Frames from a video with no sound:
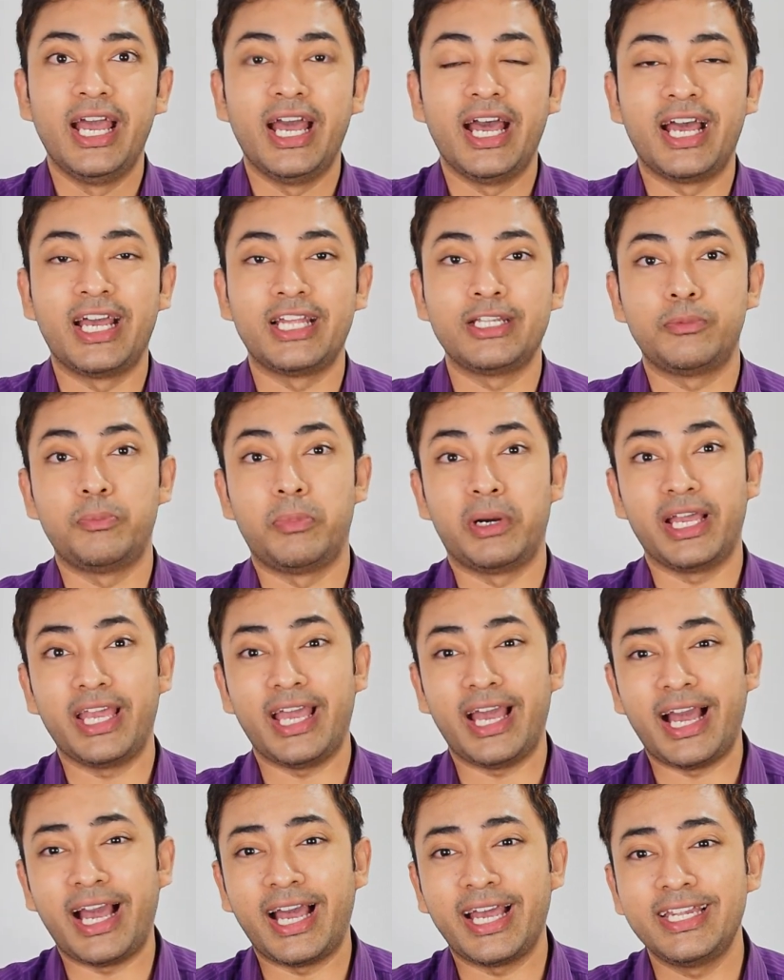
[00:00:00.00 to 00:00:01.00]
and by
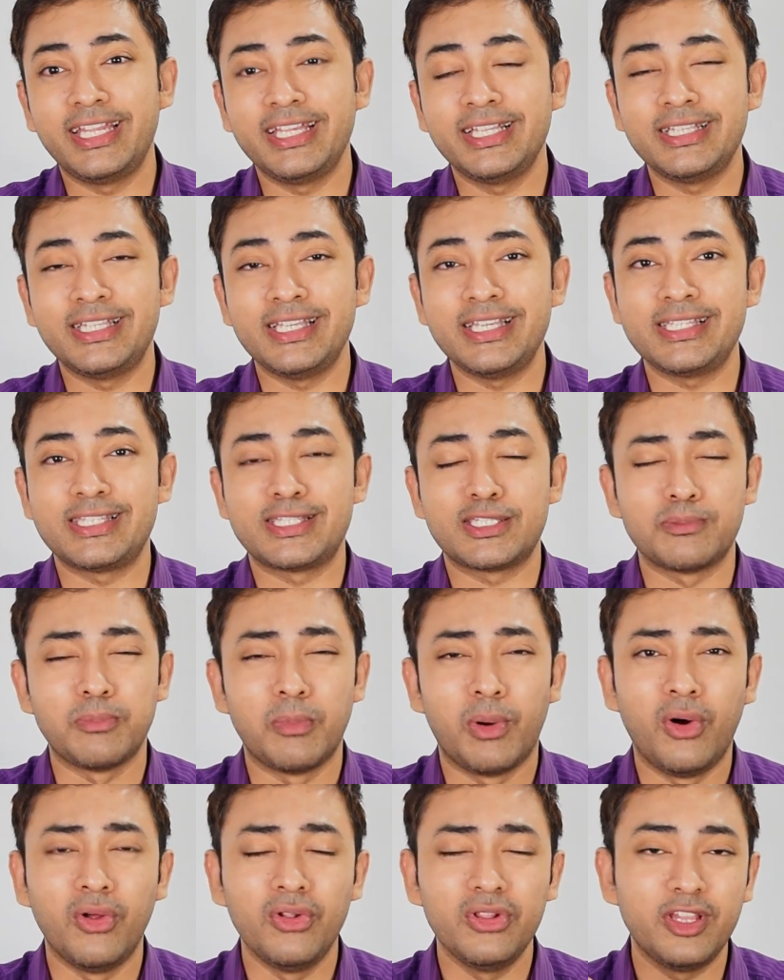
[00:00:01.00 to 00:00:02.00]
adding these
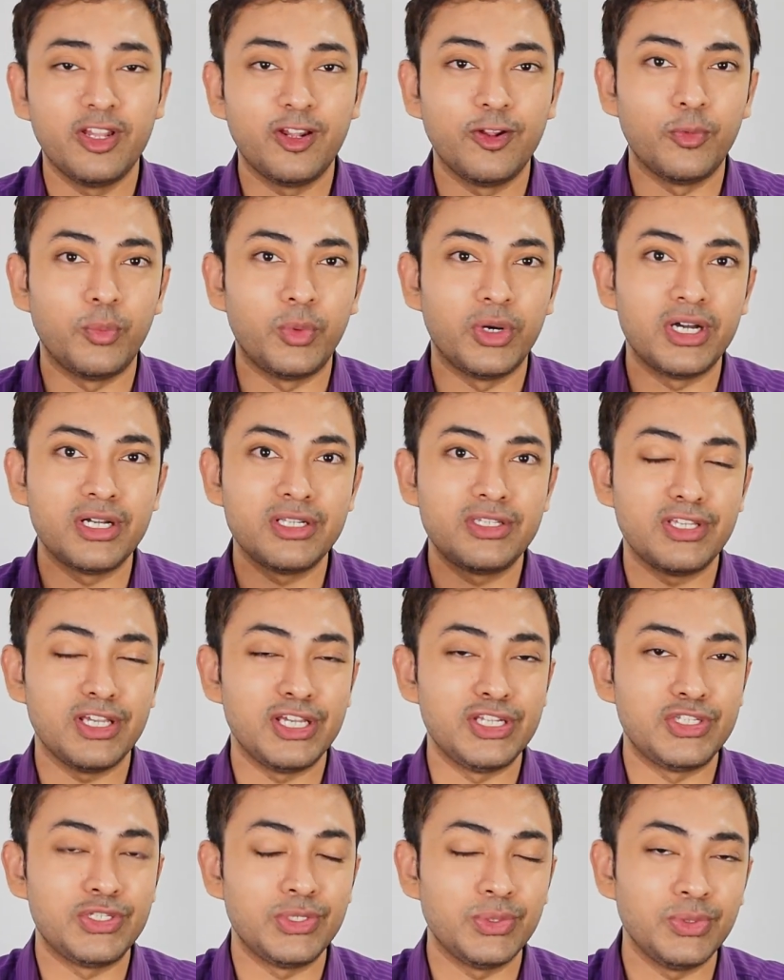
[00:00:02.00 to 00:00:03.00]
small little words
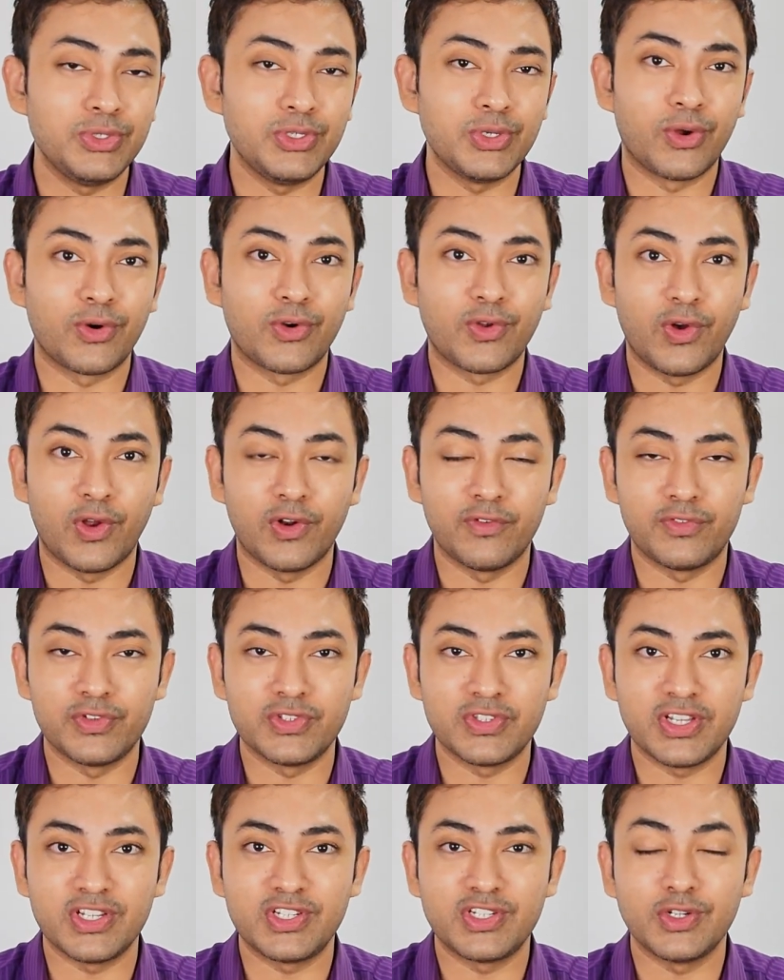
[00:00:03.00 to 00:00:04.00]
into your
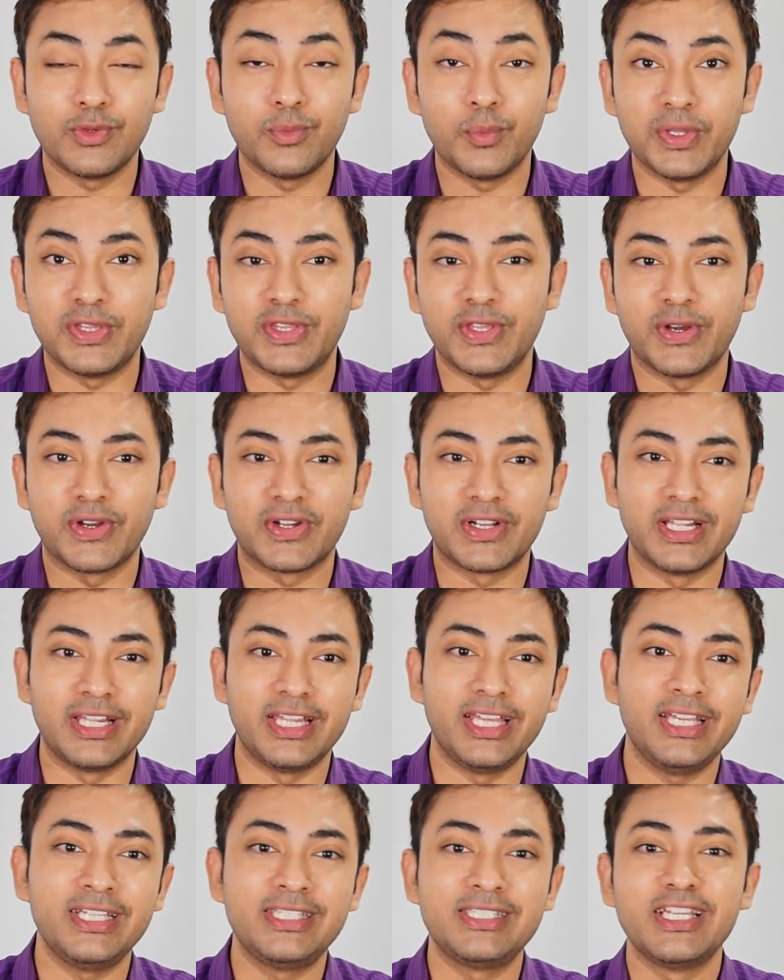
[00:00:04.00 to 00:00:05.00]
conversation with your
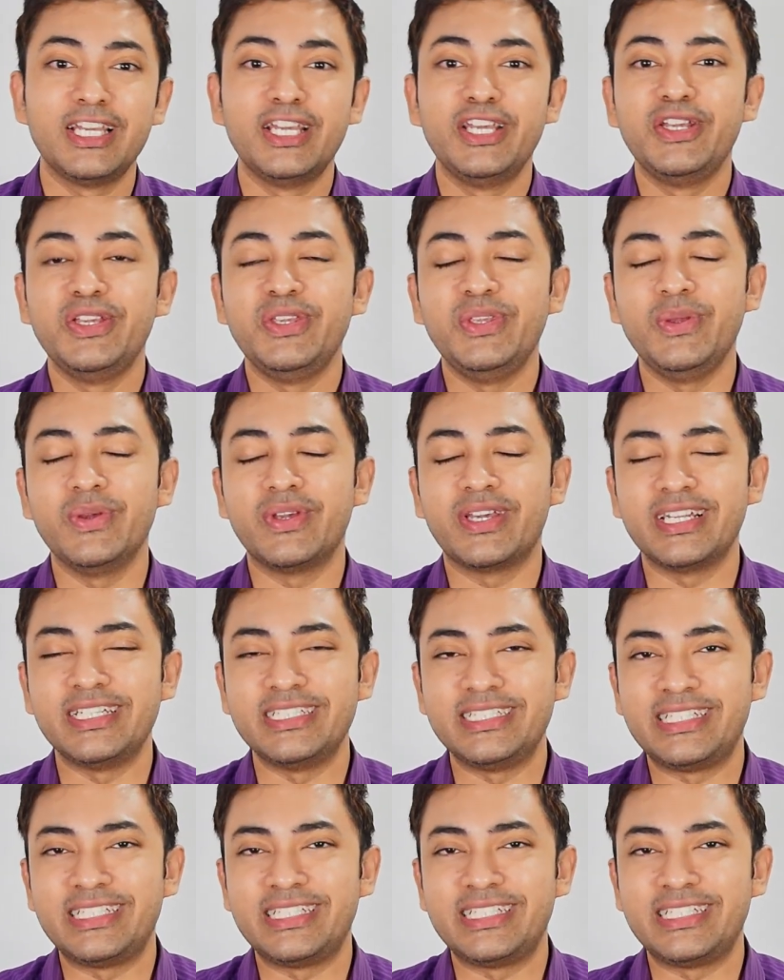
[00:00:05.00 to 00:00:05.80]
colleagues, you can